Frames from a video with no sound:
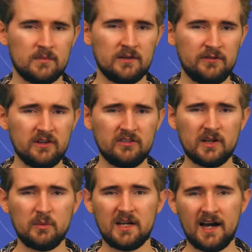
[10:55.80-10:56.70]
The first
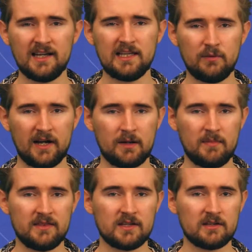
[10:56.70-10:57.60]
thing we highly
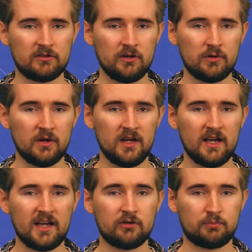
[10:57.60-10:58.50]
recommend that you do
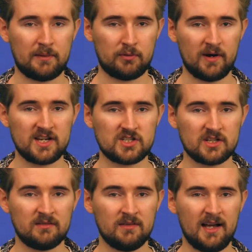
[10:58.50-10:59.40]
is
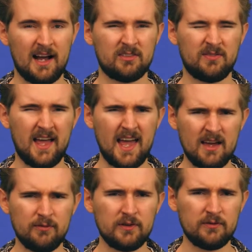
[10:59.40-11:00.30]
preparation. As for every